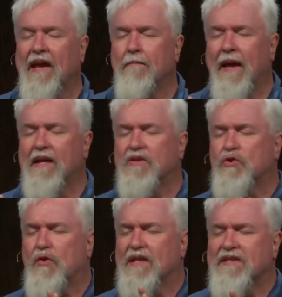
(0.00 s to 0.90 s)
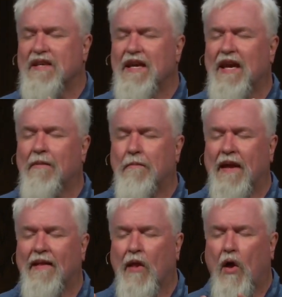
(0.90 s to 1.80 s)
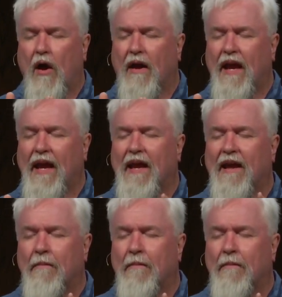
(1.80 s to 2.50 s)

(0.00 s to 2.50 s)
It meant trusting, it meant longing,